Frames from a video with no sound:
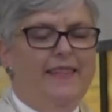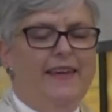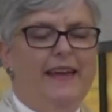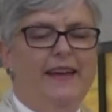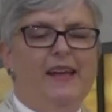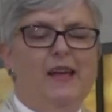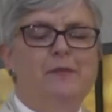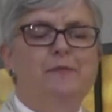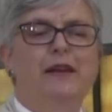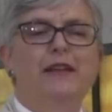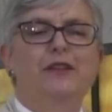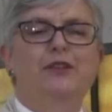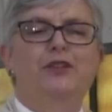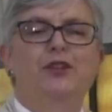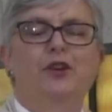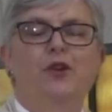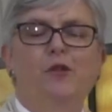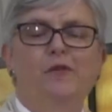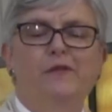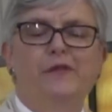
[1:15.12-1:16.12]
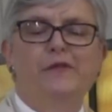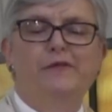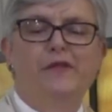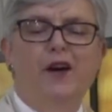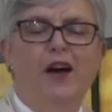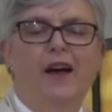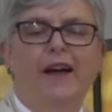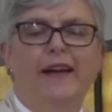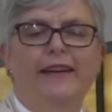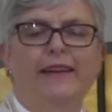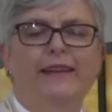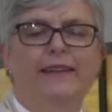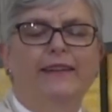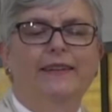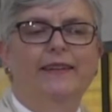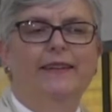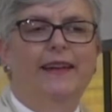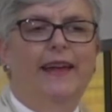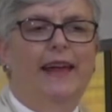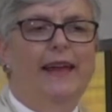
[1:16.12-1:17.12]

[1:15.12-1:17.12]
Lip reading: That image of the vine